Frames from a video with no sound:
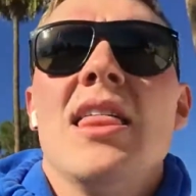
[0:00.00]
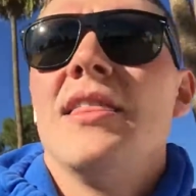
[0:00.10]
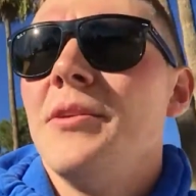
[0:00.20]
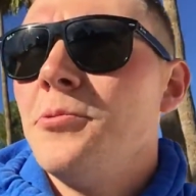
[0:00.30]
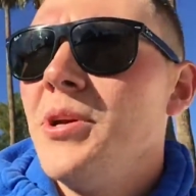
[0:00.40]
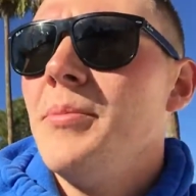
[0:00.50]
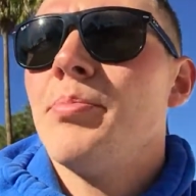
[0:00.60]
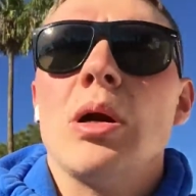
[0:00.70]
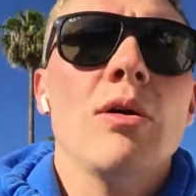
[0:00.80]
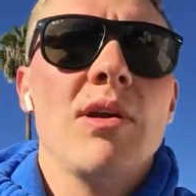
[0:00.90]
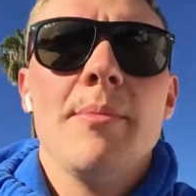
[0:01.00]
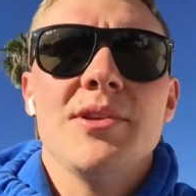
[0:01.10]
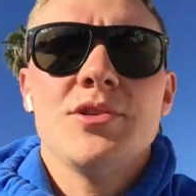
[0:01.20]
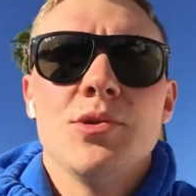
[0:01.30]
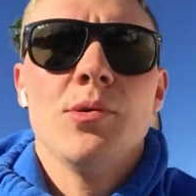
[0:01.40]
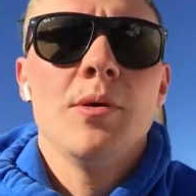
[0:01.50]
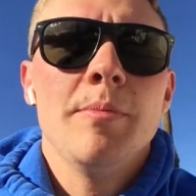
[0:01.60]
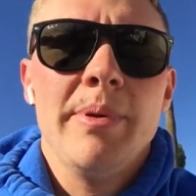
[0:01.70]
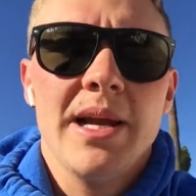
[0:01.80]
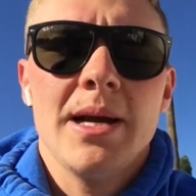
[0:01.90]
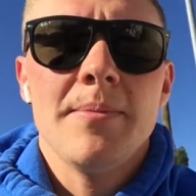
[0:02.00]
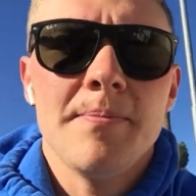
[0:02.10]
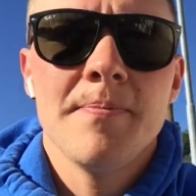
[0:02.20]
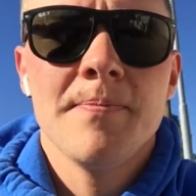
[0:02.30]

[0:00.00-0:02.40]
that we program it to pick up.